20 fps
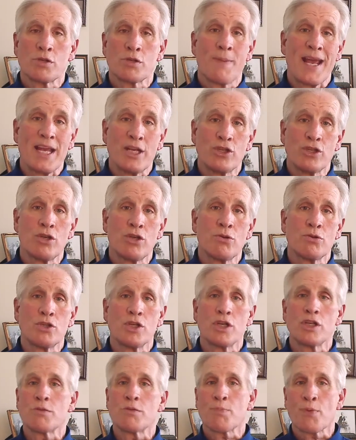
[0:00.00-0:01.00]
space
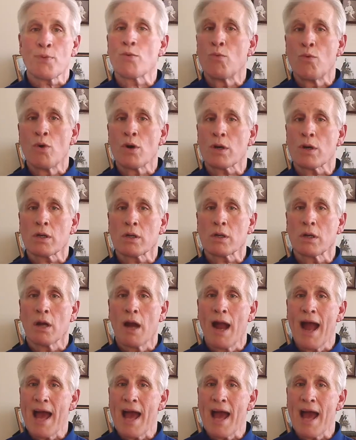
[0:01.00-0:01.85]
usage per worker,